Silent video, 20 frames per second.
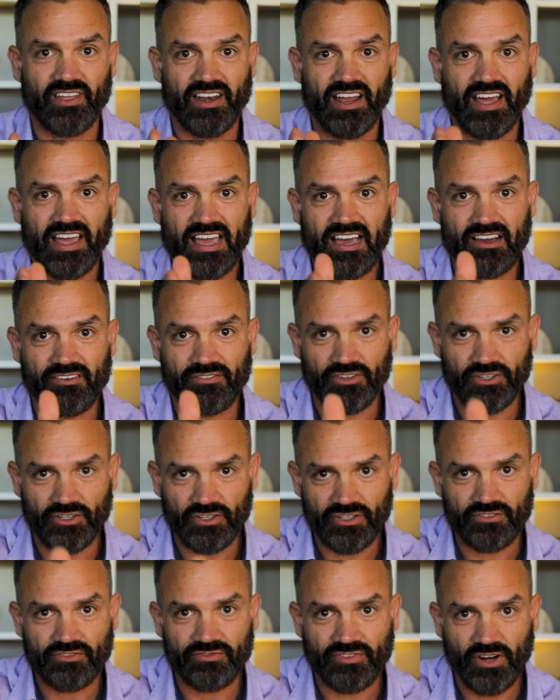that I have
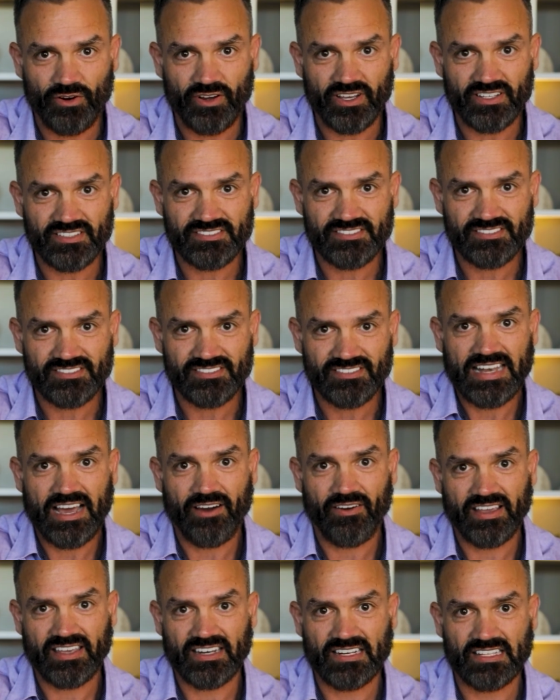good focus.
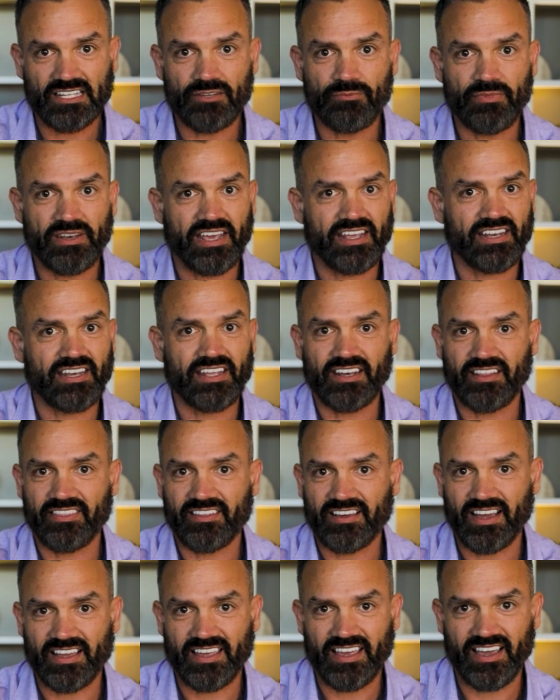Now I can eliminate
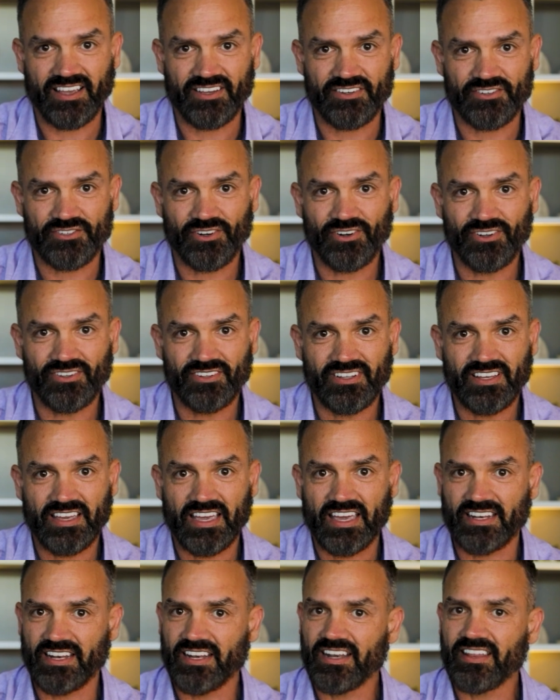anything I can't control
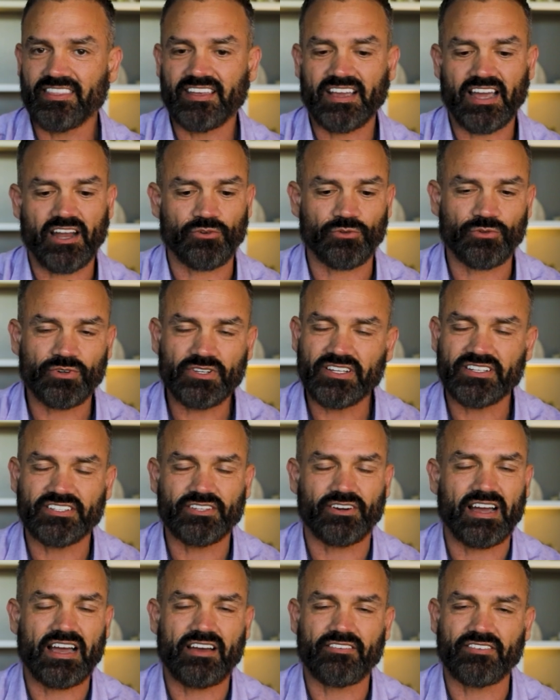and anything I really
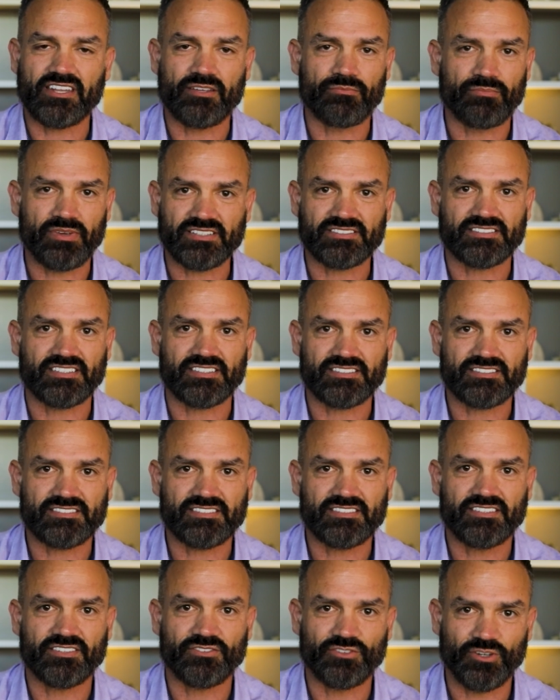don't have any
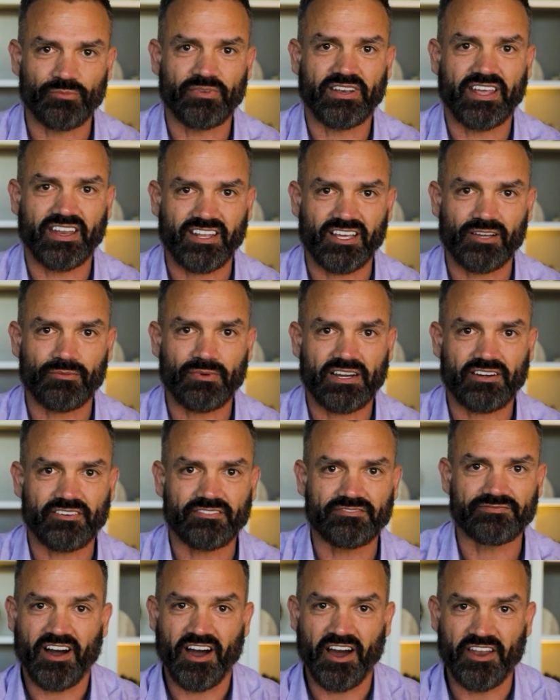business ruminating about.
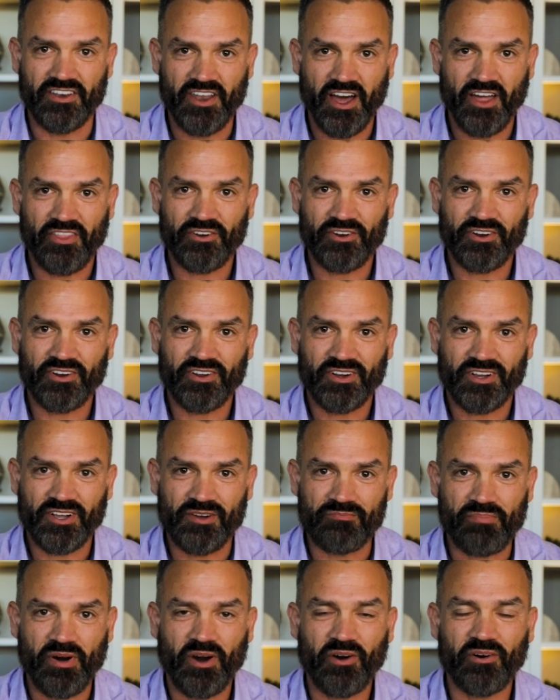Another
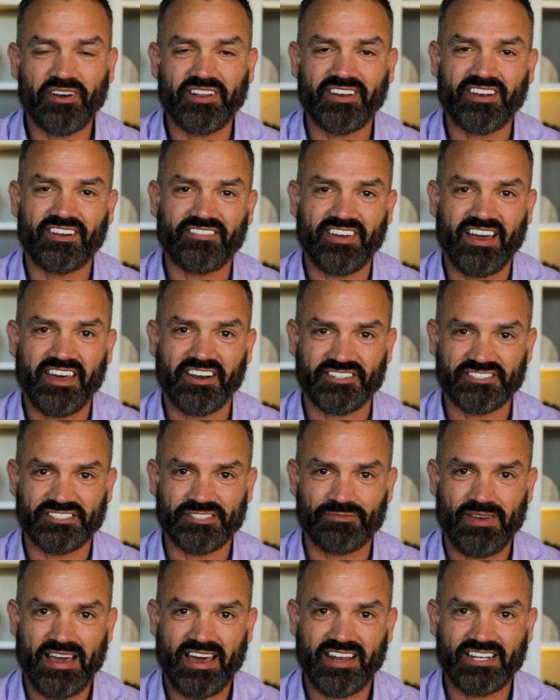component of
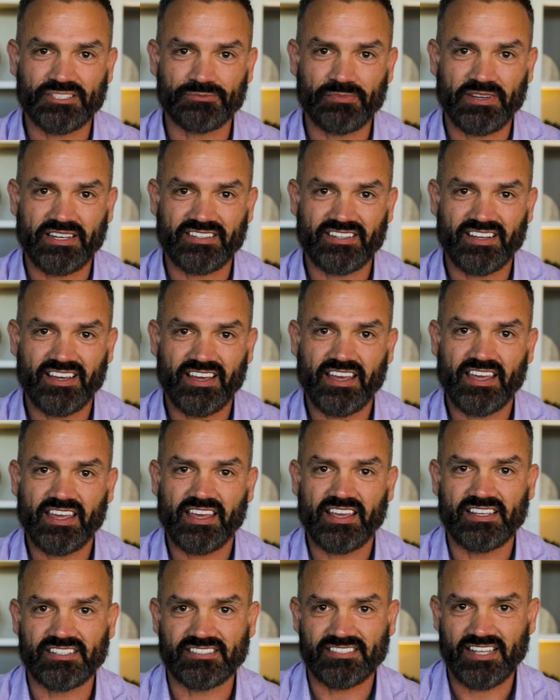energy management
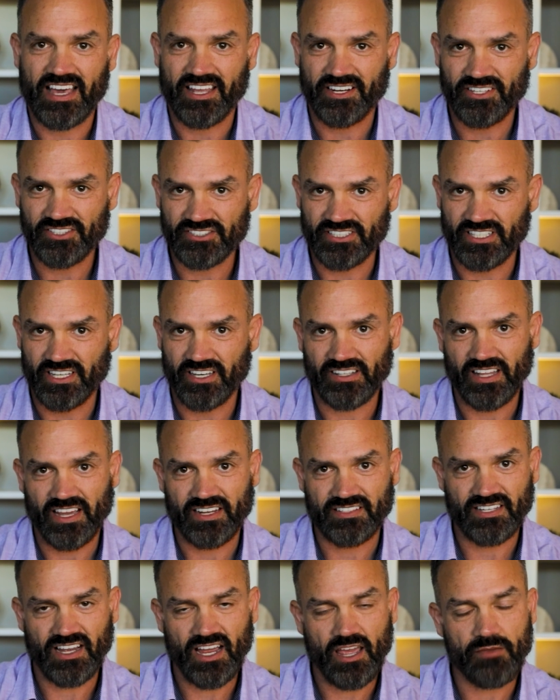is energy,
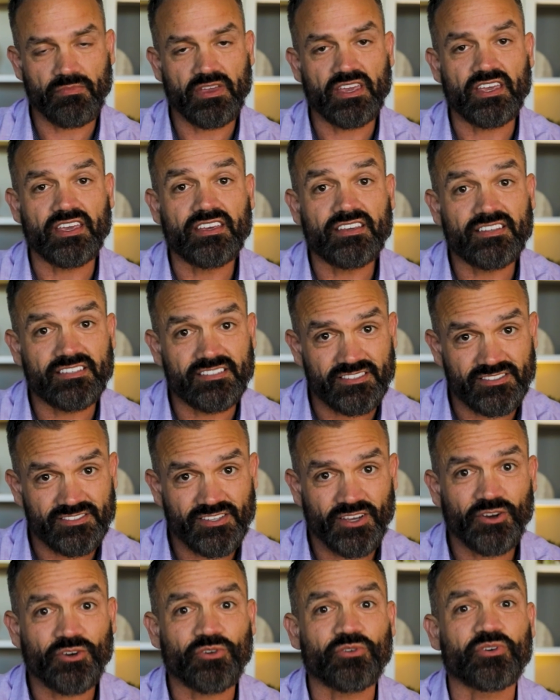unlike time,
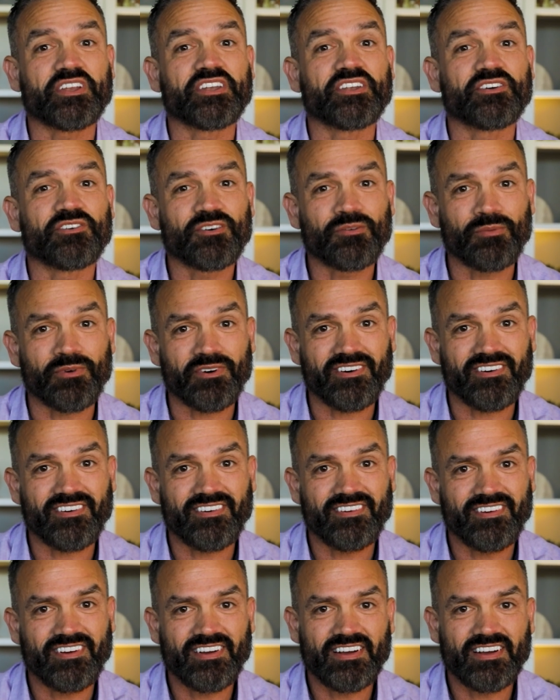is renewable.